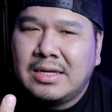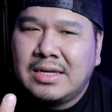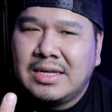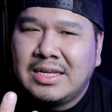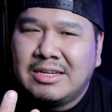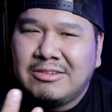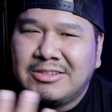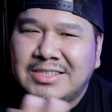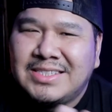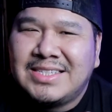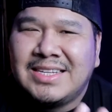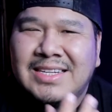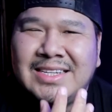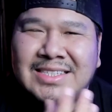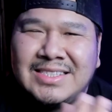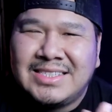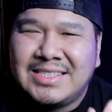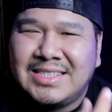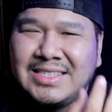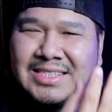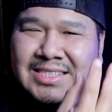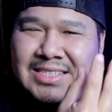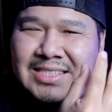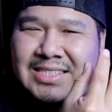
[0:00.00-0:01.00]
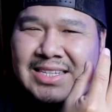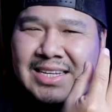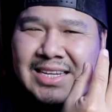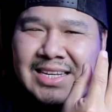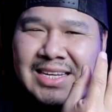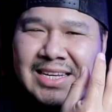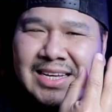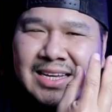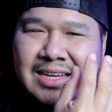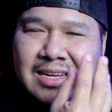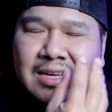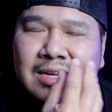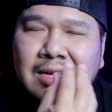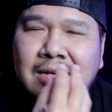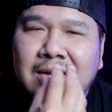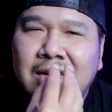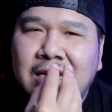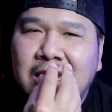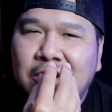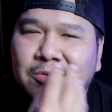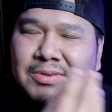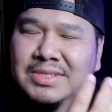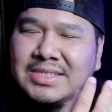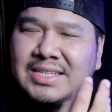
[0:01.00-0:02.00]
It
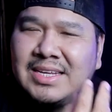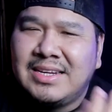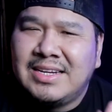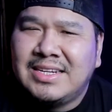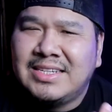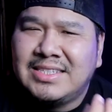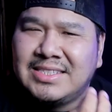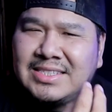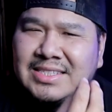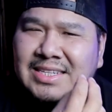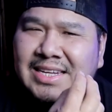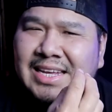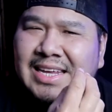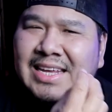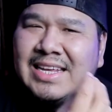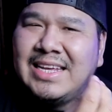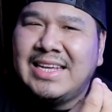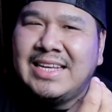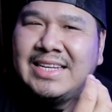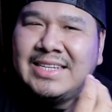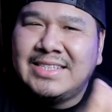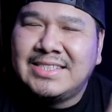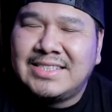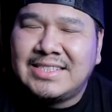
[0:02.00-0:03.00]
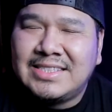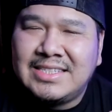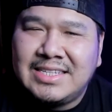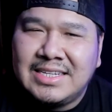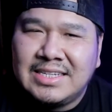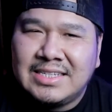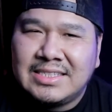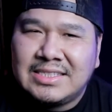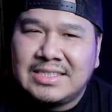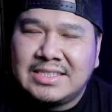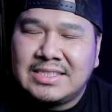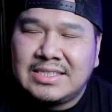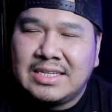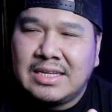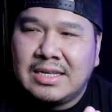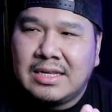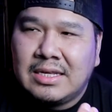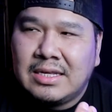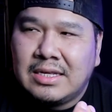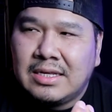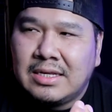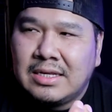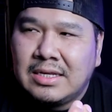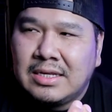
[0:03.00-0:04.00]
wasn't his instincts
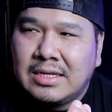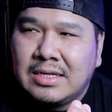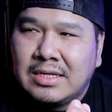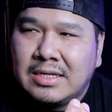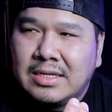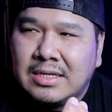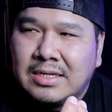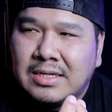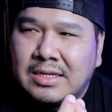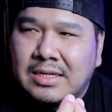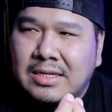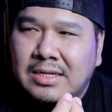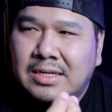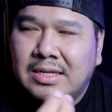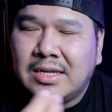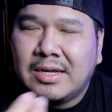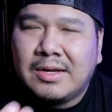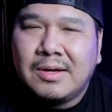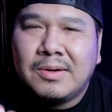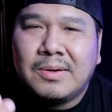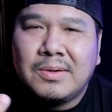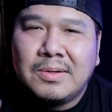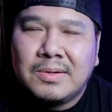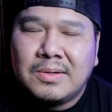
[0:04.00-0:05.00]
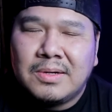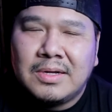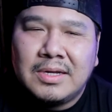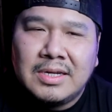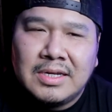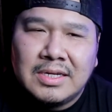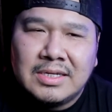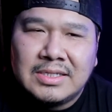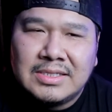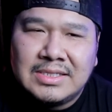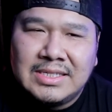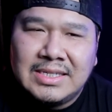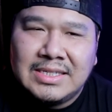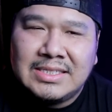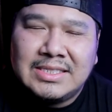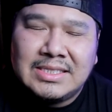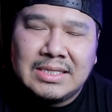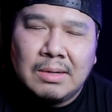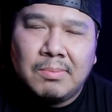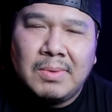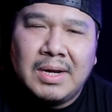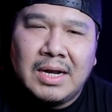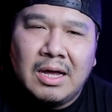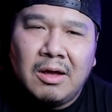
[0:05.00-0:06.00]
to go seek
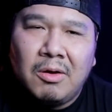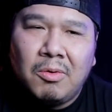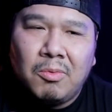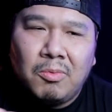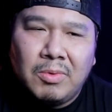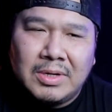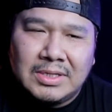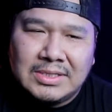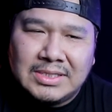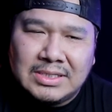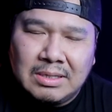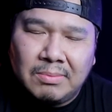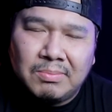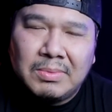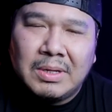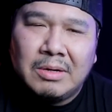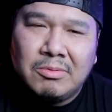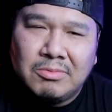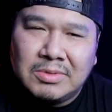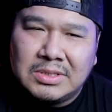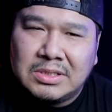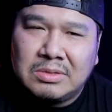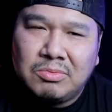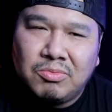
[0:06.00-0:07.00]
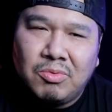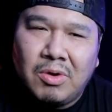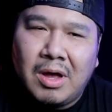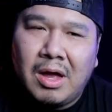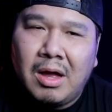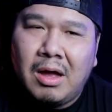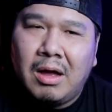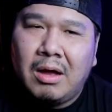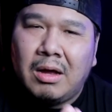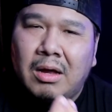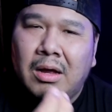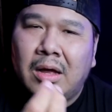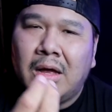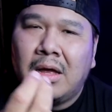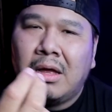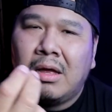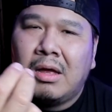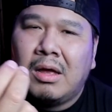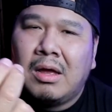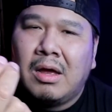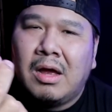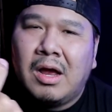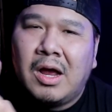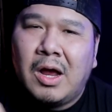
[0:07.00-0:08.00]
someone out when something was wrong
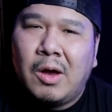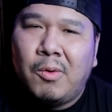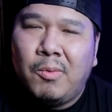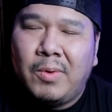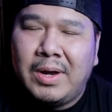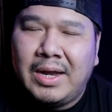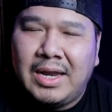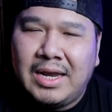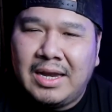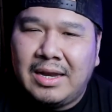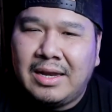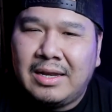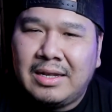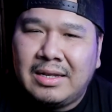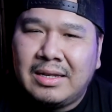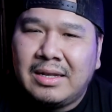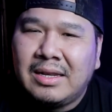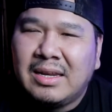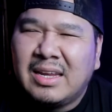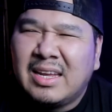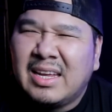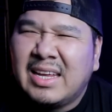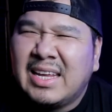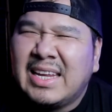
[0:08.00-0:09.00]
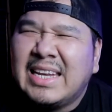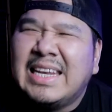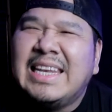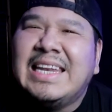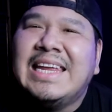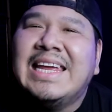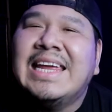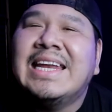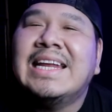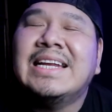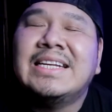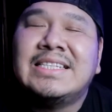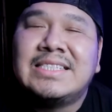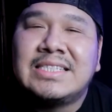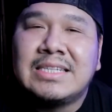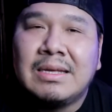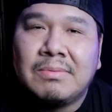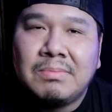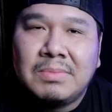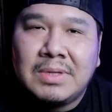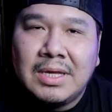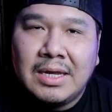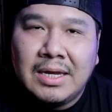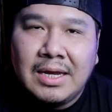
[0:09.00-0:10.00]
or when they needed
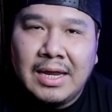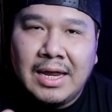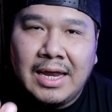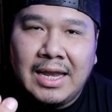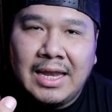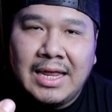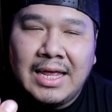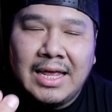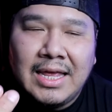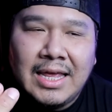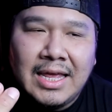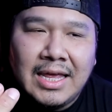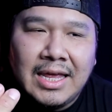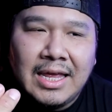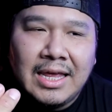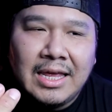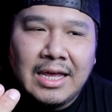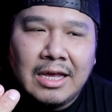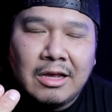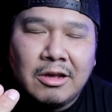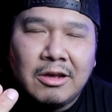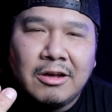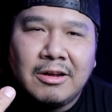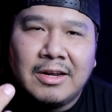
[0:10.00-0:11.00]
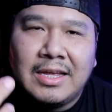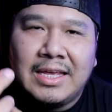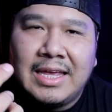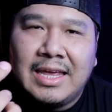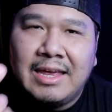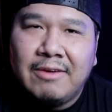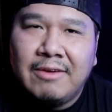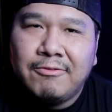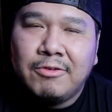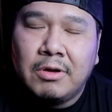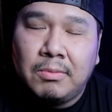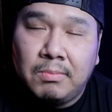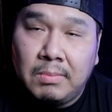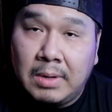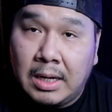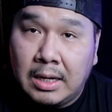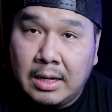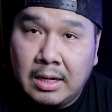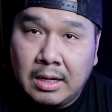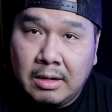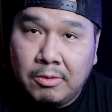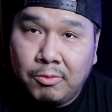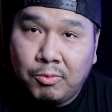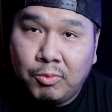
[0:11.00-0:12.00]
something, and he could give them
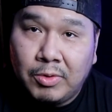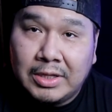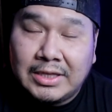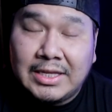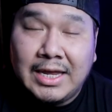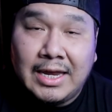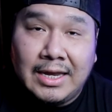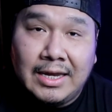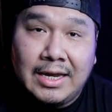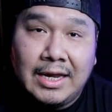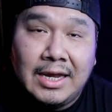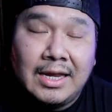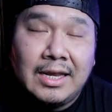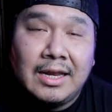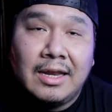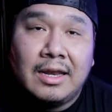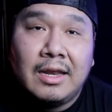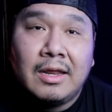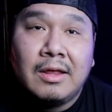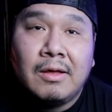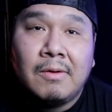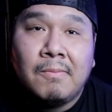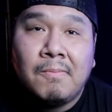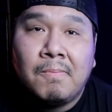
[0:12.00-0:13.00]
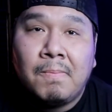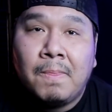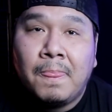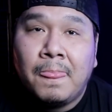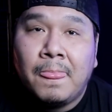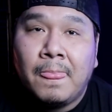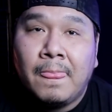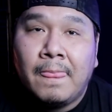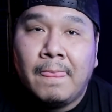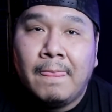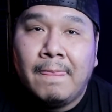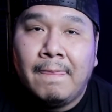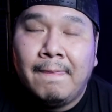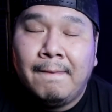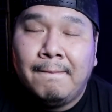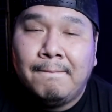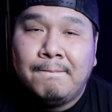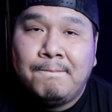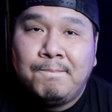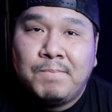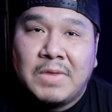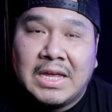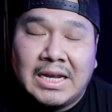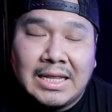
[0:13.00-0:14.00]
what they needed.
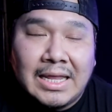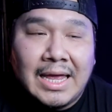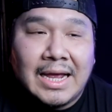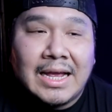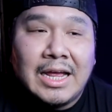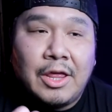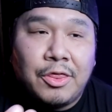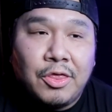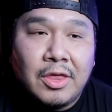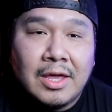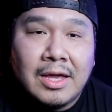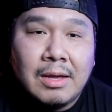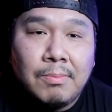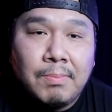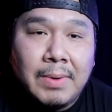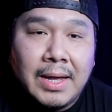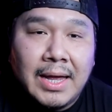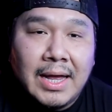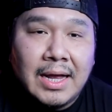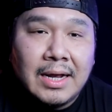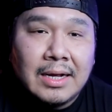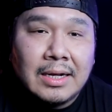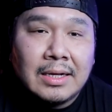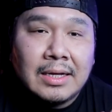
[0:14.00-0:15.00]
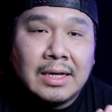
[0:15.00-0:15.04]
And like, I think back,